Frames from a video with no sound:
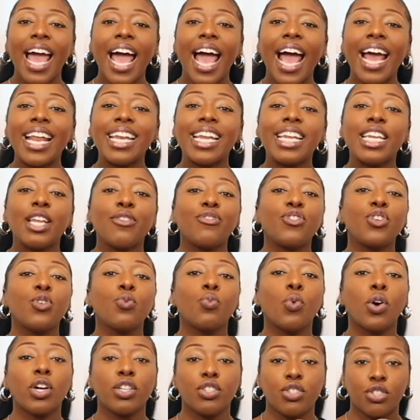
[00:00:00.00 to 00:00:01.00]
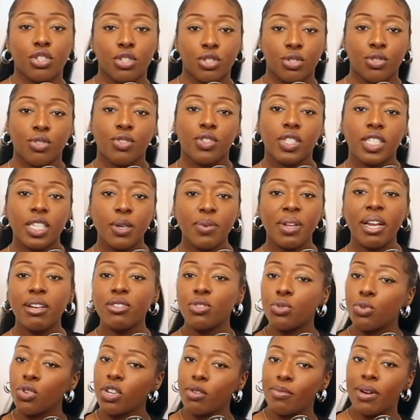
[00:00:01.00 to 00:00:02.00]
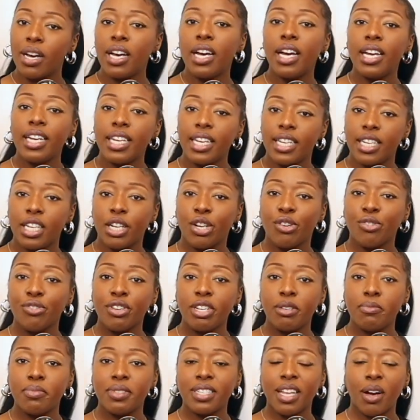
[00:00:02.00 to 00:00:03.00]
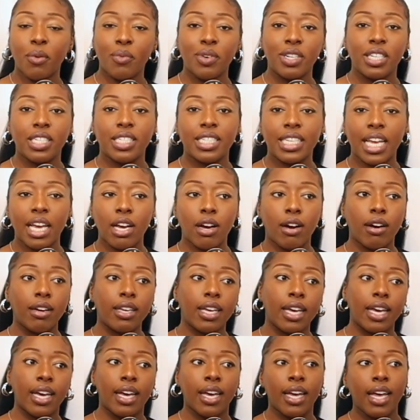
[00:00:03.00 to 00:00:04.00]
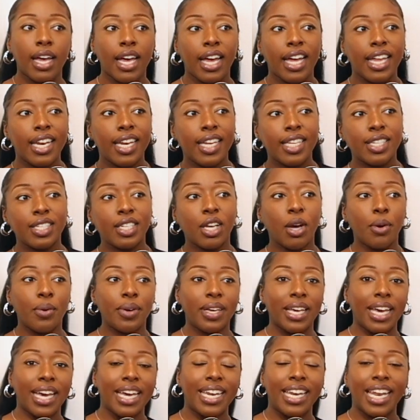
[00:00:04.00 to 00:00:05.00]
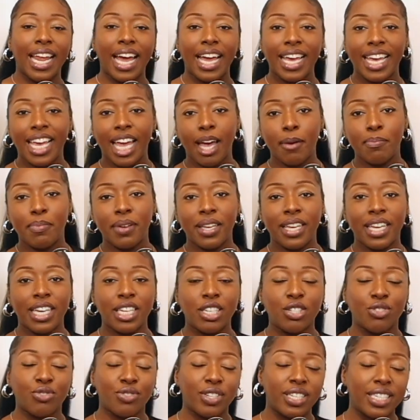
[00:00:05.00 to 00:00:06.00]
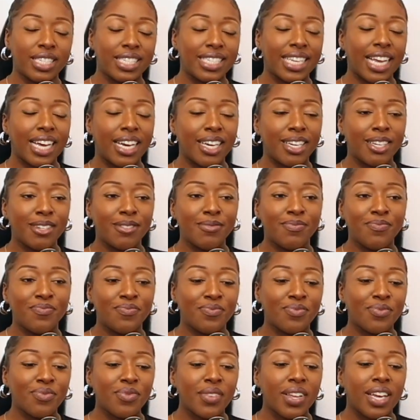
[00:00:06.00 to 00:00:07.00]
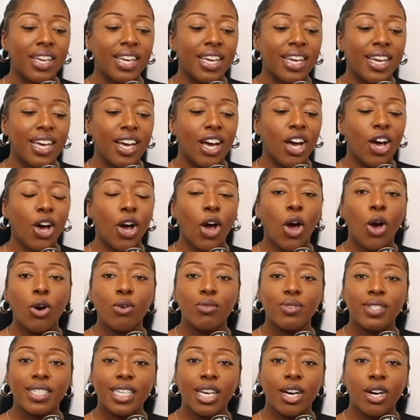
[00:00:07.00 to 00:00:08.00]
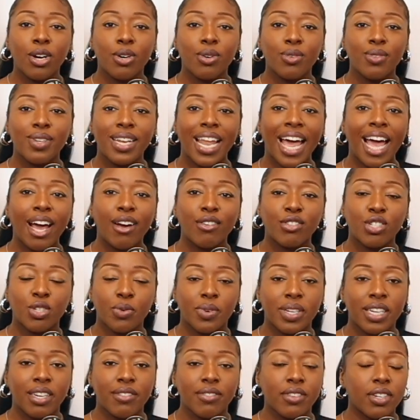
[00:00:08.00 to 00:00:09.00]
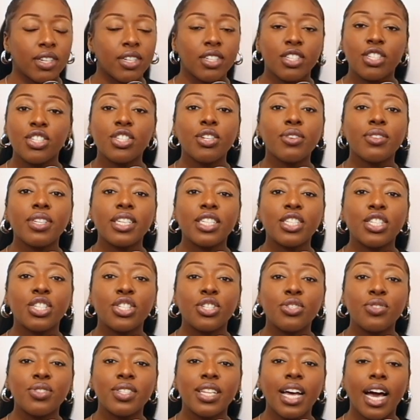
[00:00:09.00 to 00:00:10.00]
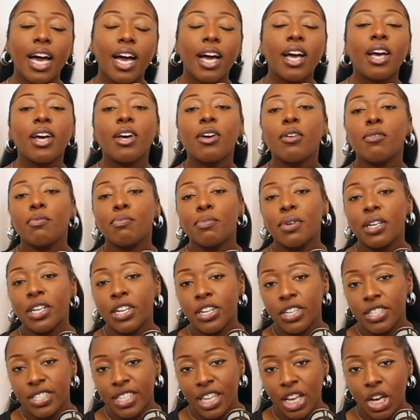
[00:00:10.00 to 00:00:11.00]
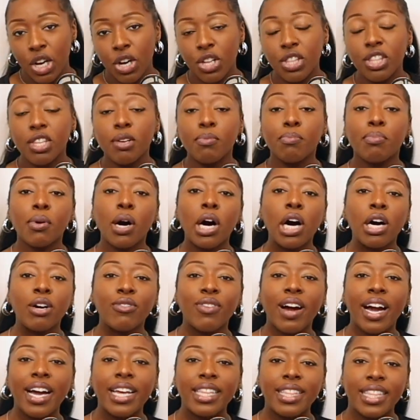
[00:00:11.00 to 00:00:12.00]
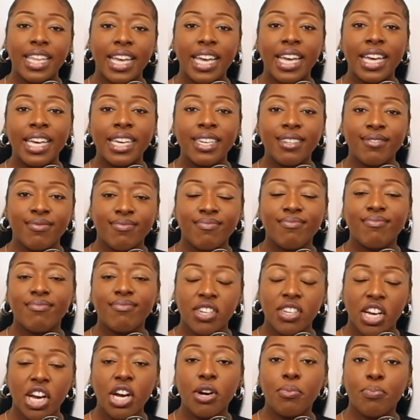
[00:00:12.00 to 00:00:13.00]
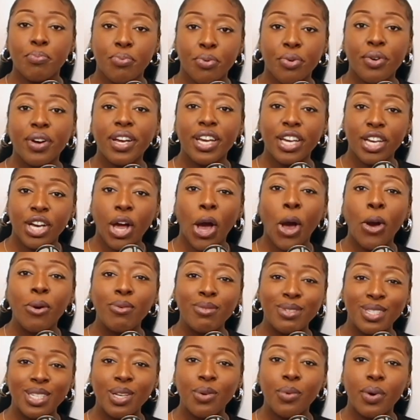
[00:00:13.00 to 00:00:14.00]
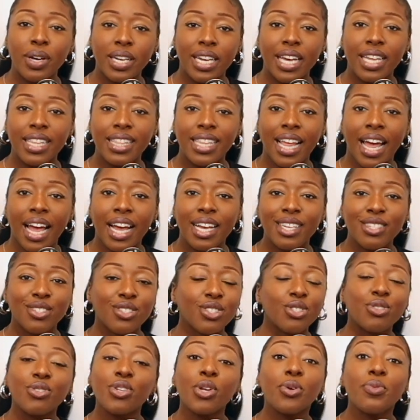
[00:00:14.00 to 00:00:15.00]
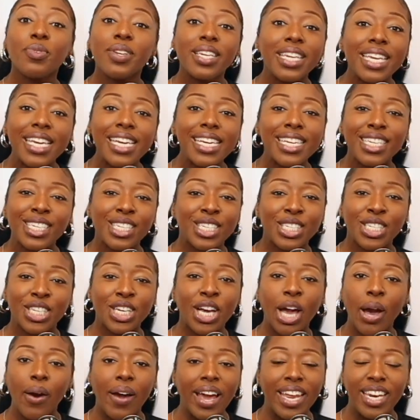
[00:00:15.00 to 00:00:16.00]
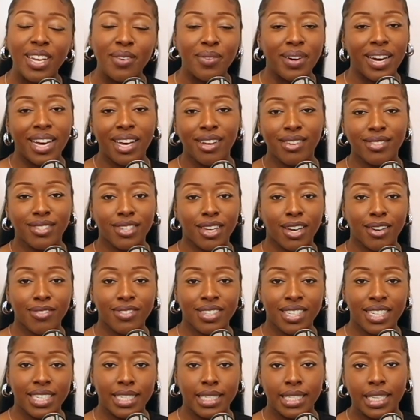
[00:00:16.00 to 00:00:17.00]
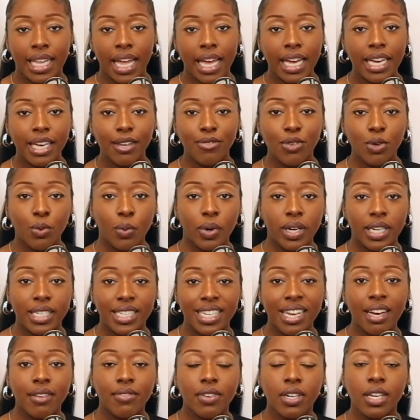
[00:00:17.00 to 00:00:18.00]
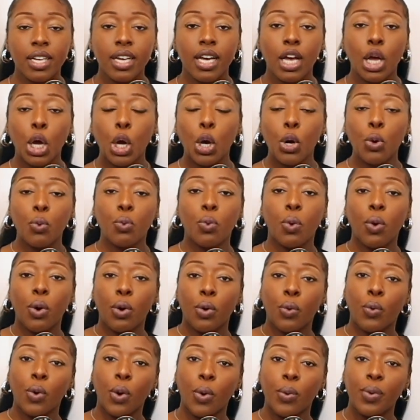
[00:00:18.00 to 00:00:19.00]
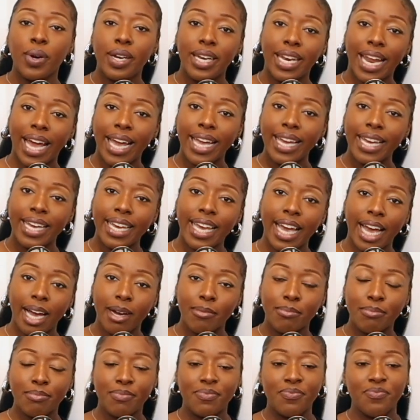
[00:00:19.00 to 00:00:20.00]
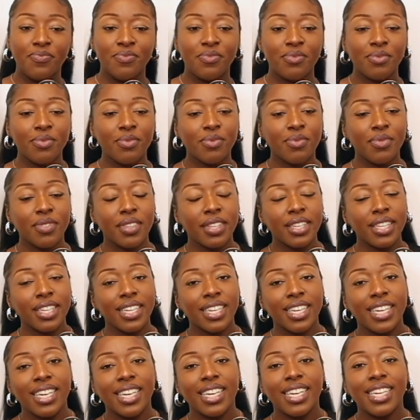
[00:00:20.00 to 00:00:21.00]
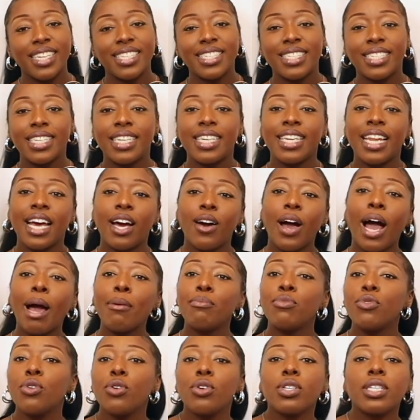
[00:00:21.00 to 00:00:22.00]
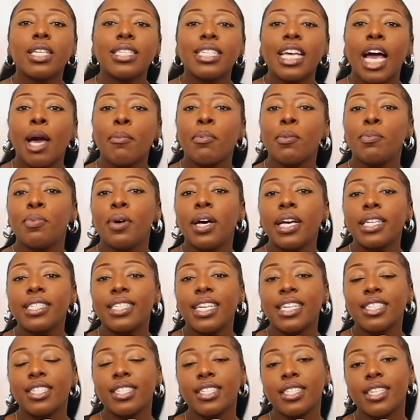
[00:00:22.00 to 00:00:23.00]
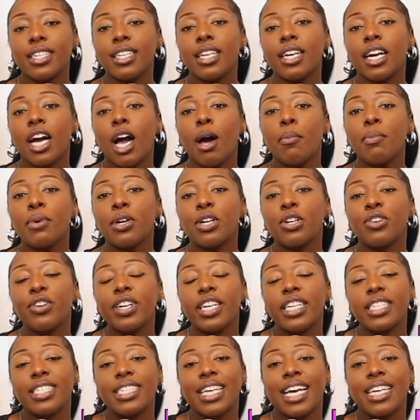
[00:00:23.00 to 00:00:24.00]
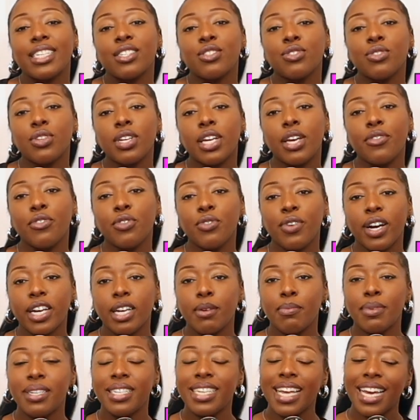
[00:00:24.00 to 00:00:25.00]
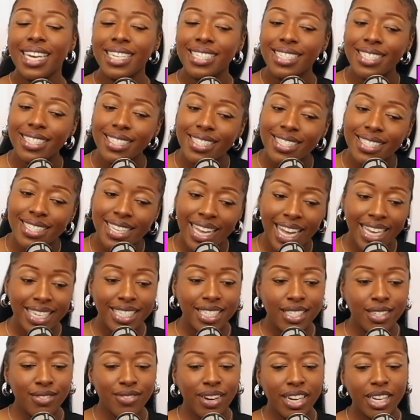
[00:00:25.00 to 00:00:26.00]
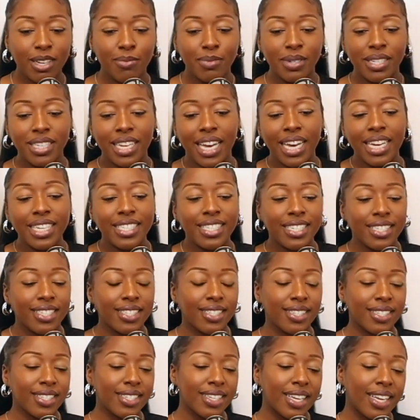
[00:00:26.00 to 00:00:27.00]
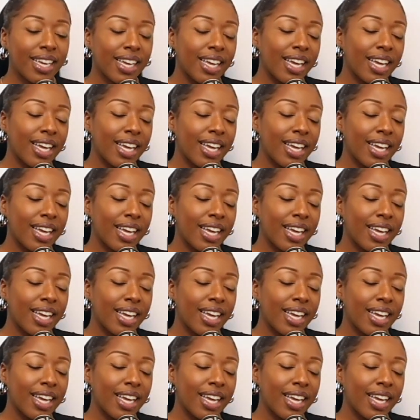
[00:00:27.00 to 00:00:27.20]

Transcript: And then if you want to, you see when I was talking about earlier, the creeps that want to say, oh yeah, let's go and get a nightcap and get drinks at a hotel lounge or whatever. You don't need to do that because they got the bar right there. A pretty cozy one at that. So no need to go anywhere else after this date if you wanted to have a quote unquote nightcap. See, now, I'm not the type of person that's just going to come and criticize, not give you recommendations. That's the recommendations.